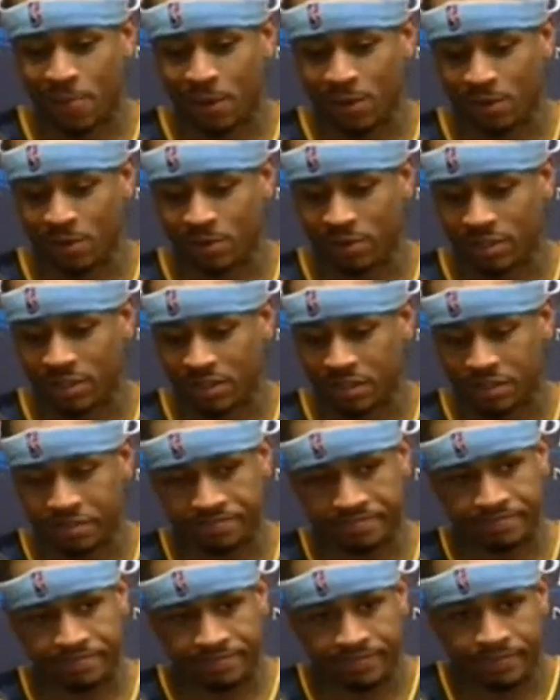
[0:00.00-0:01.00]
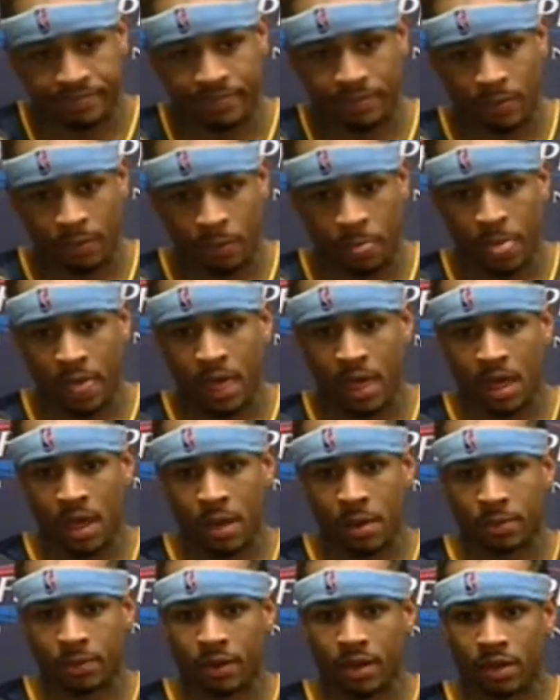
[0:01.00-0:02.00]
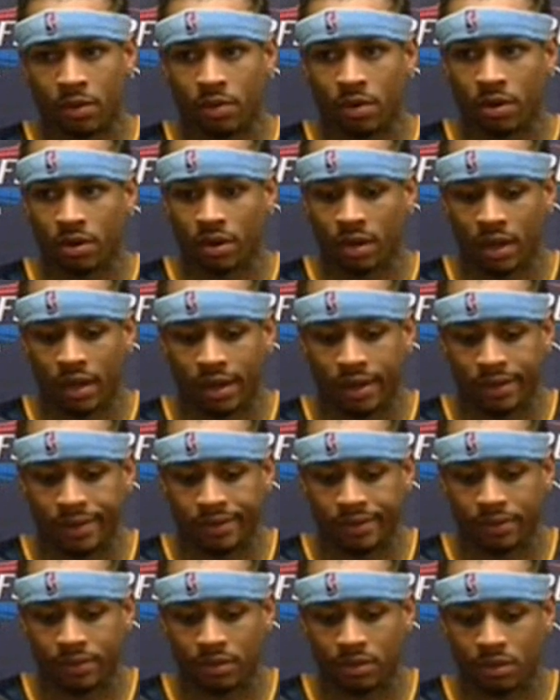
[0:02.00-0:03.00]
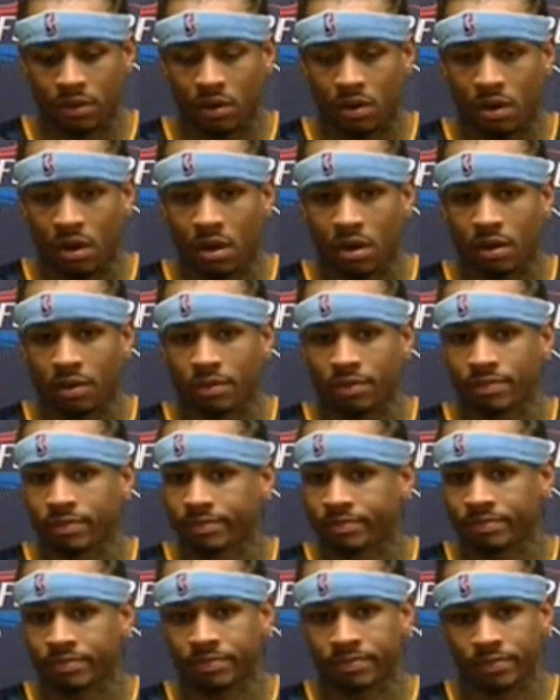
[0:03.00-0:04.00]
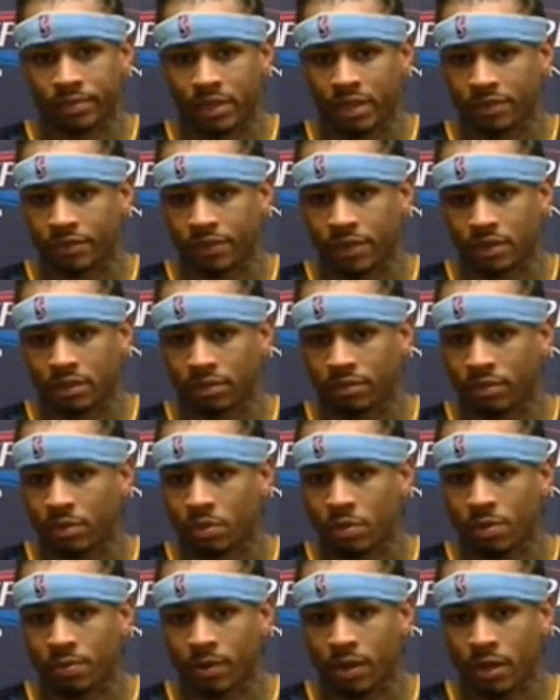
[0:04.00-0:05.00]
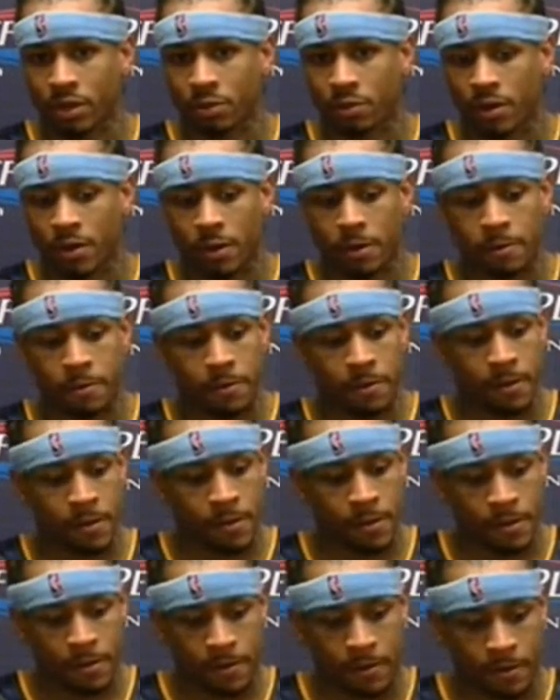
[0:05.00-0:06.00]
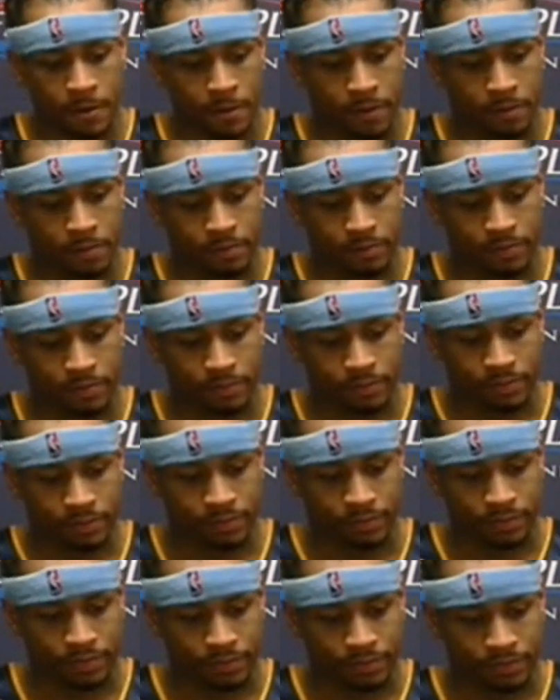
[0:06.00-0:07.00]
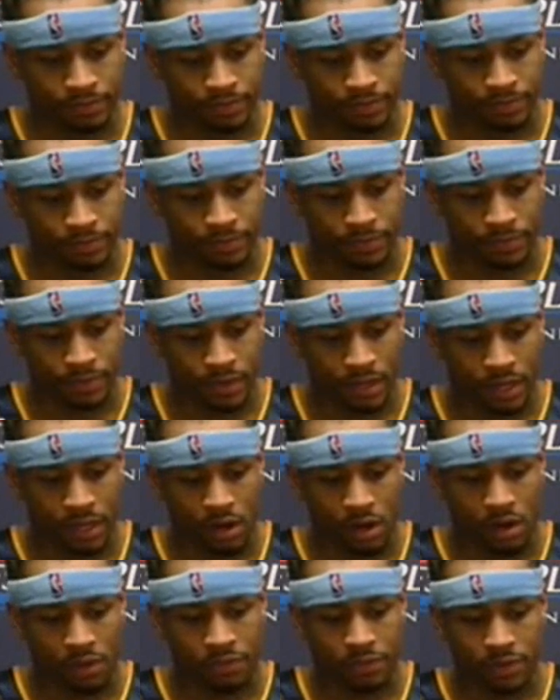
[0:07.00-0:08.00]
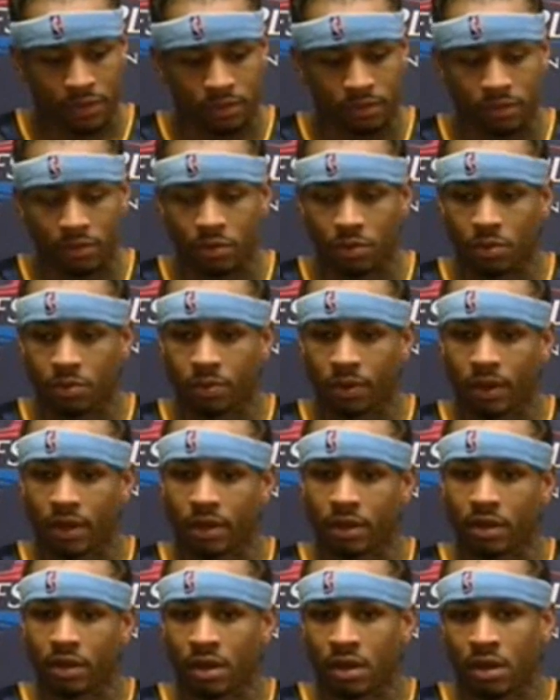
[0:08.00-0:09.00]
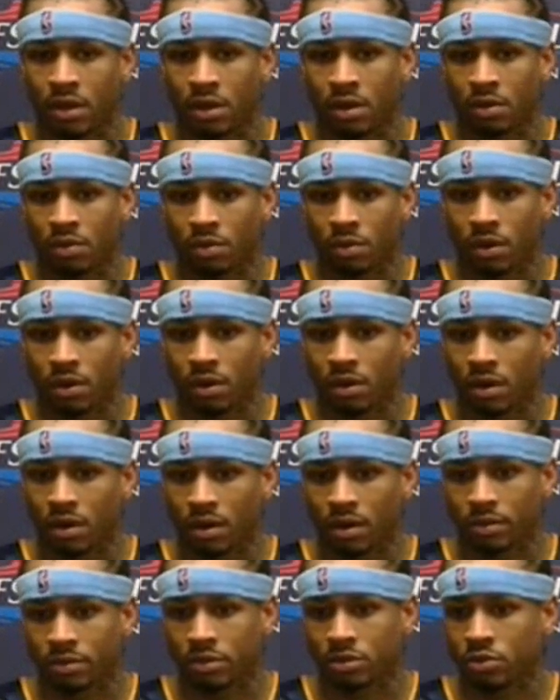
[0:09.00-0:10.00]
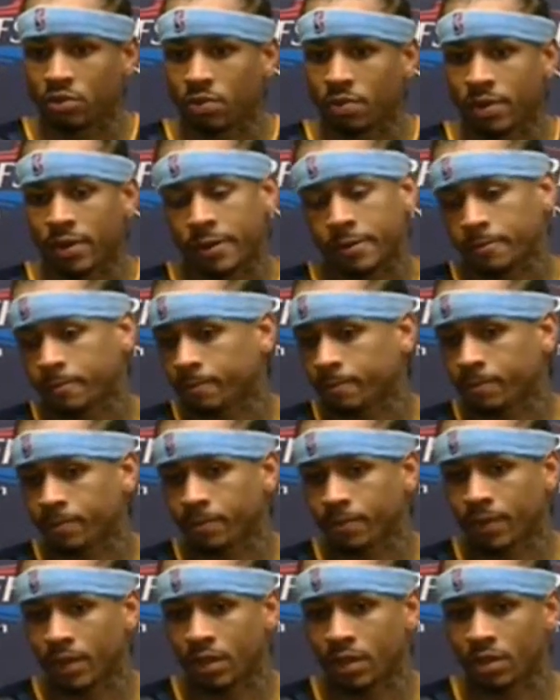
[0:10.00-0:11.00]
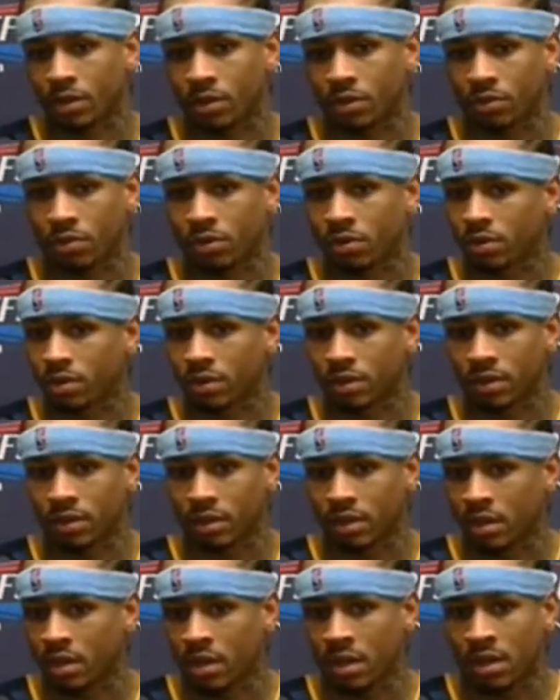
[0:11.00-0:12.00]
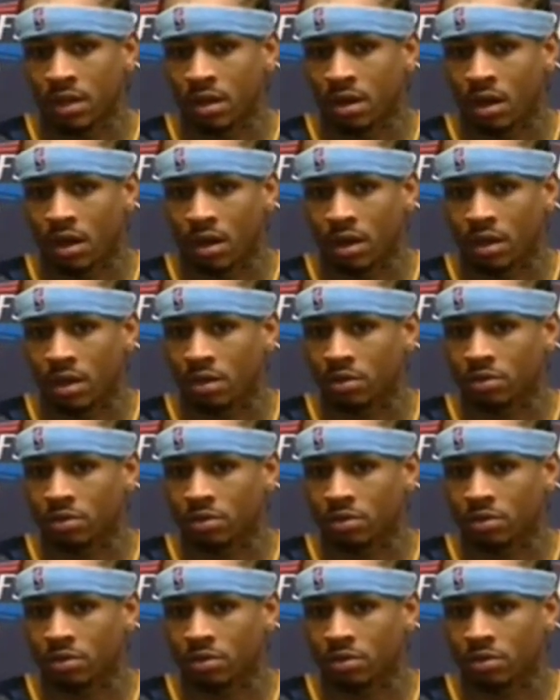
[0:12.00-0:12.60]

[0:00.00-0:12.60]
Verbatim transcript: you know, we just played well tonight. You know, um, defensively we played well. Um, I think offensively we played well uh, too, but you know, it